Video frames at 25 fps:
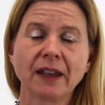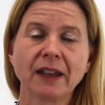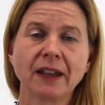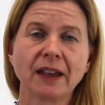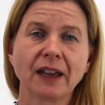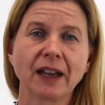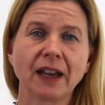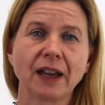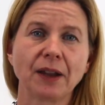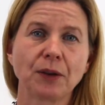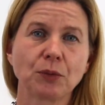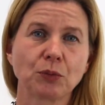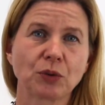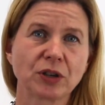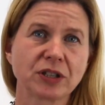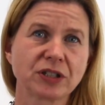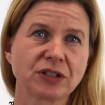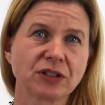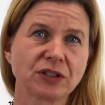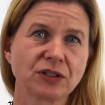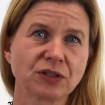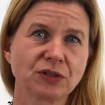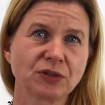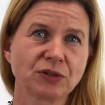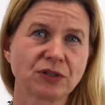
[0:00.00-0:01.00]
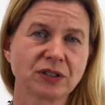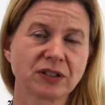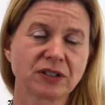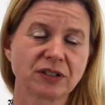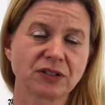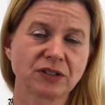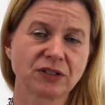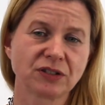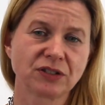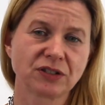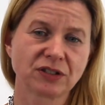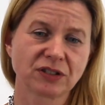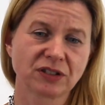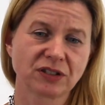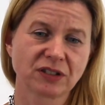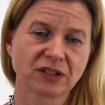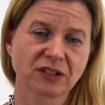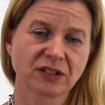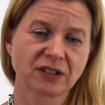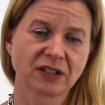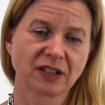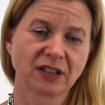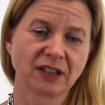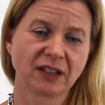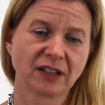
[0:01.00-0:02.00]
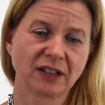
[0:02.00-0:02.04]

And what you do is you just,